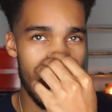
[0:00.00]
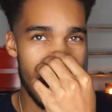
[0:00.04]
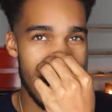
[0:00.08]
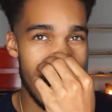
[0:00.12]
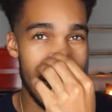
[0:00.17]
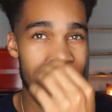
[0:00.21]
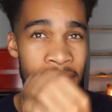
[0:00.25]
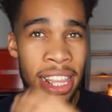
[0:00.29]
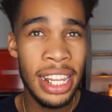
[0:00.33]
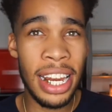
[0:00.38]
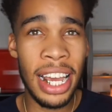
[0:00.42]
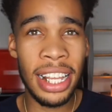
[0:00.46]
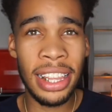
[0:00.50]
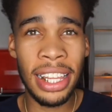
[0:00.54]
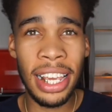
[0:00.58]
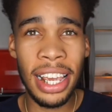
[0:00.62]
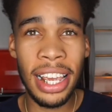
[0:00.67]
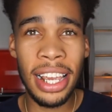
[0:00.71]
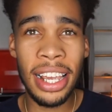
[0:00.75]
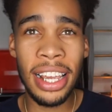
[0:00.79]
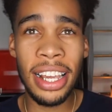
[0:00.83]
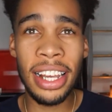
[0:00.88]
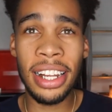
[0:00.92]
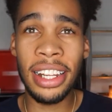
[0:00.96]
and then at the
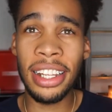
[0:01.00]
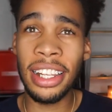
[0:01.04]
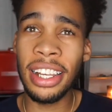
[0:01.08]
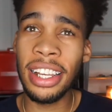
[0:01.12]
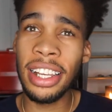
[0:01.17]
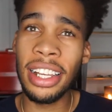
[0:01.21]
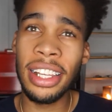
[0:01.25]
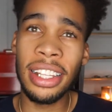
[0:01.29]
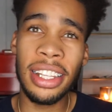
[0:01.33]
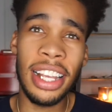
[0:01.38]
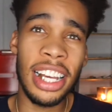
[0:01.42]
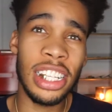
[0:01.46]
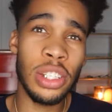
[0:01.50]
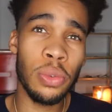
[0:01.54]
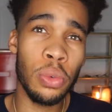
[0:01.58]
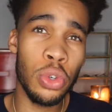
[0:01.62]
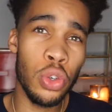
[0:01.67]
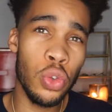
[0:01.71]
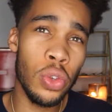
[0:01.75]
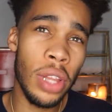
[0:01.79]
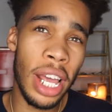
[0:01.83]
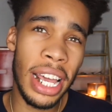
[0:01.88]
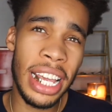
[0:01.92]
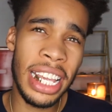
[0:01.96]
end, that's where
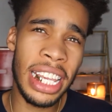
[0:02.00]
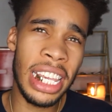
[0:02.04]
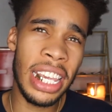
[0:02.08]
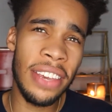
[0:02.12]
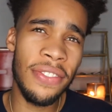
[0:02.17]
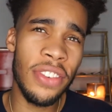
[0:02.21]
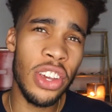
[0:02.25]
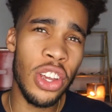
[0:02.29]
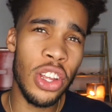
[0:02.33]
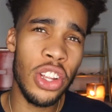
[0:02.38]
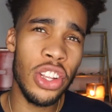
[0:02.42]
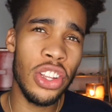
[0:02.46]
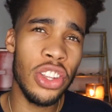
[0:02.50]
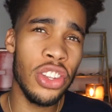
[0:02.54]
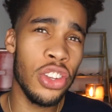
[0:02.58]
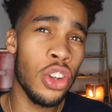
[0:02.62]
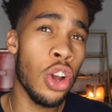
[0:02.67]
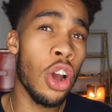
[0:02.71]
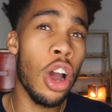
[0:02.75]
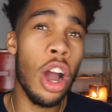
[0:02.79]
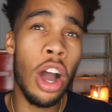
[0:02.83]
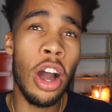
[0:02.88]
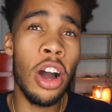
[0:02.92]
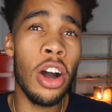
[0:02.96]
you like give it
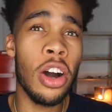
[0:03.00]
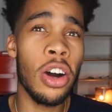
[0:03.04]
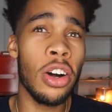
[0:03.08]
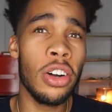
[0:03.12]
your all.